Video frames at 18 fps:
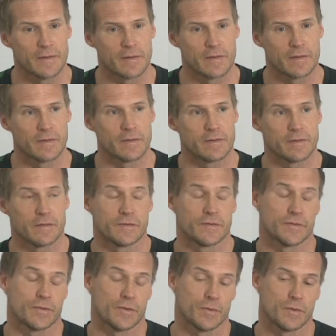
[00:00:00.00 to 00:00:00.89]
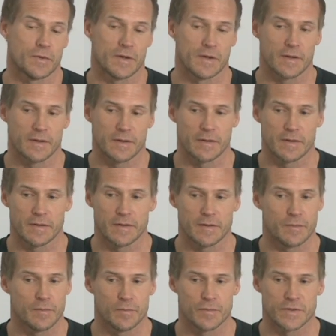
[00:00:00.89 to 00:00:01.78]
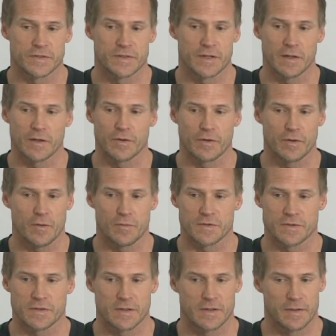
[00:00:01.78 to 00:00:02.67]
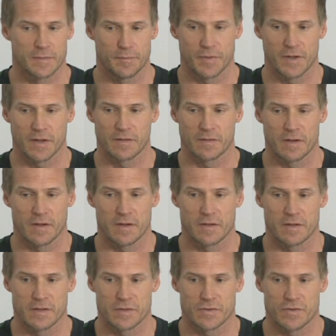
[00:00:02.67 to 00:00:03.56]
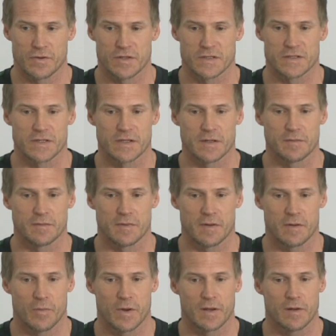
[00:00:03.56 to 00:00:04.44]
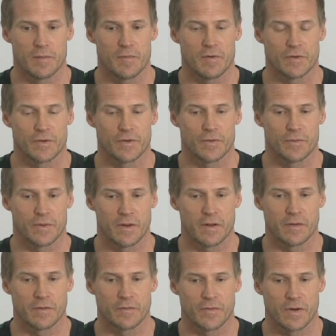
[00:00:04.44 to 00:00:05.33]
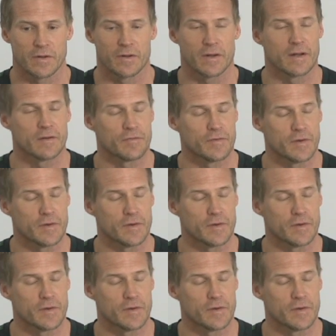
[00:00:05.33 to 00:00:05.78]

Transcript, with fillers: Yeah, so uh, uh, we're still gonna obviously pick the, the strongest team available, you know, and try to get the